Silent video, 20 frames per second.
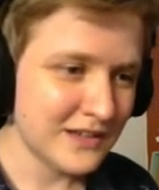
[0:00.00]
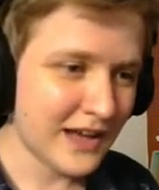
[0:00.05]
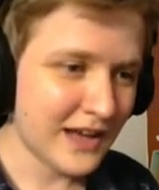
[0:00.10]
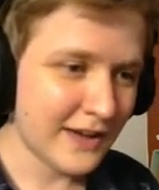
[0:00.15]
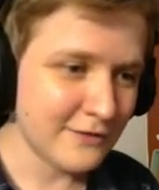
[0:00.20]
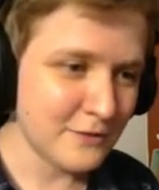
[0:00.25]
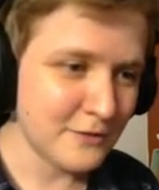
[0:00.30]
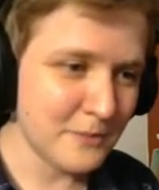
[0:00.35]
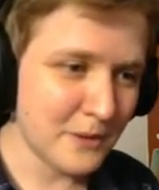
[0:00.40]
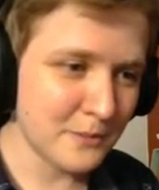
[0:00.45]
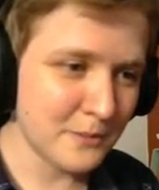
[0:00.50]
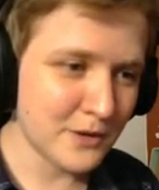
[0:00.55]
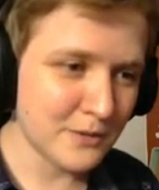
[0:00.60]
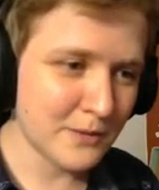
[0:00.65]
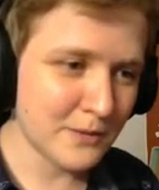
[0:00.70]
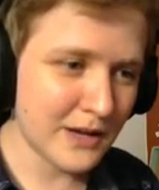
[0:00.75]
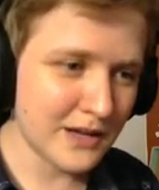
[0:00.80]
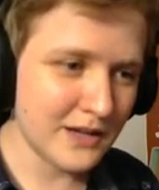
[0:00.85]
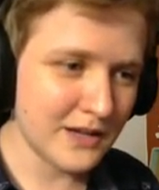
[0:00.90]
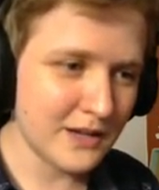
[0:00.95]
I remembered
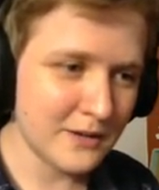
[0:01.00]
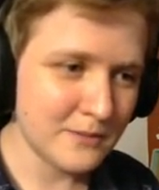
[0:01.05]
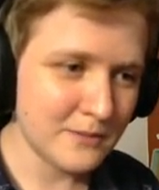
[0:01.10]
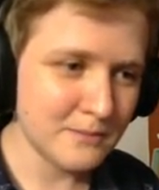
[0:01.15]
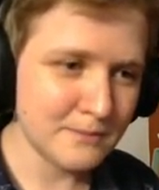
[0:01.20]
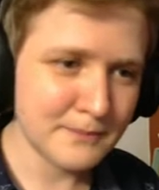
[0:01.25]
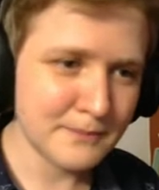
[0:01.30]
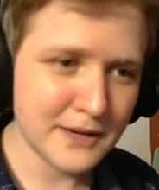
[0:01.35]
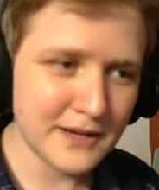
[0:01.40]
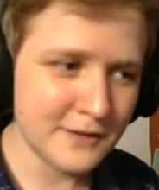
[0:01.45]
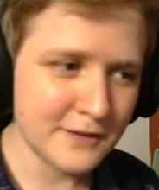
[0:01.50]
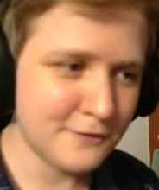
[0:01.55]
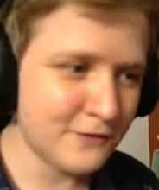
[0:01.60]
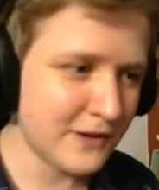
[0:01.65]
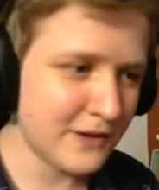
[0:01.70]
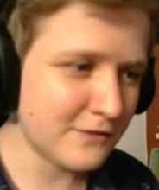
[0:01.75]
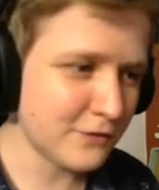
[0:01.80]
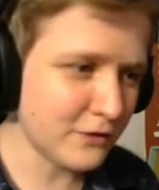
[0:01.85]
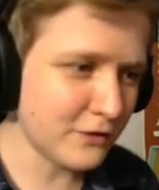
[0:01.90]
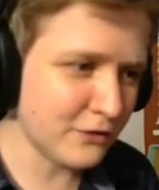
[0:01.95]
my my
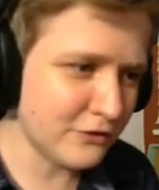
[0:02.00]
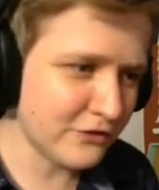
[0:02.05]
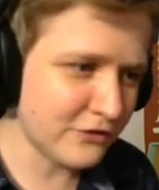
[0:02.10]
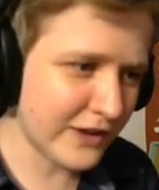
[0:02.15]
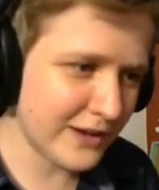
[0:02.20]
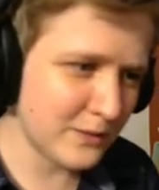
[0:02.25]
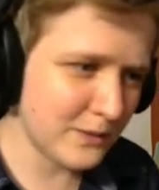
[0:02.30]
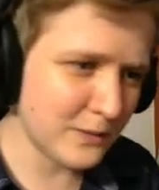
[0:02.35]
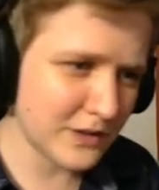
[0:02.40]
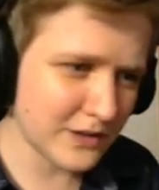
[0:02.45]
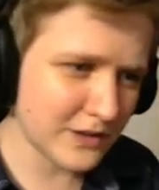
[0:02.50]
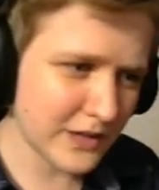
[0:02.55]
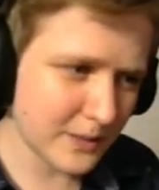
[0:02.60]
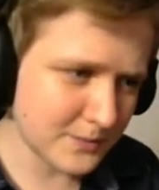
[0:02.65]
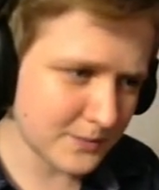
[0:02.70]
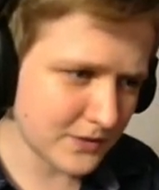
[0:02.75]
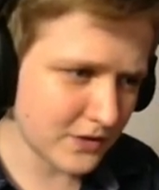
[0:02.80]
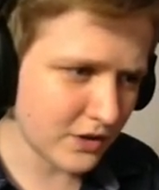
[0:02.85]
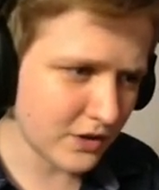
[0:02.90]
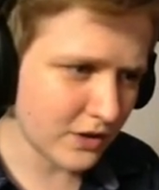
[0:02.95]
fateful fight with
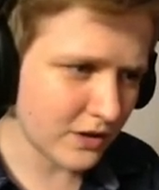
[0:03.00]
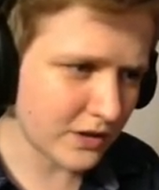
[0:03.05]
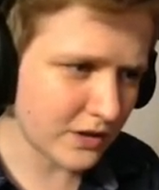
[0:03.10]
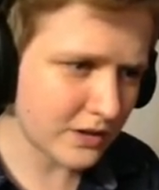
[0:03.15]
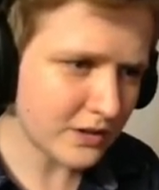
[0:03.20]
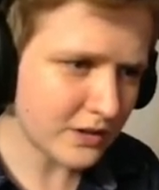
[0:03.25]
Captain Hook.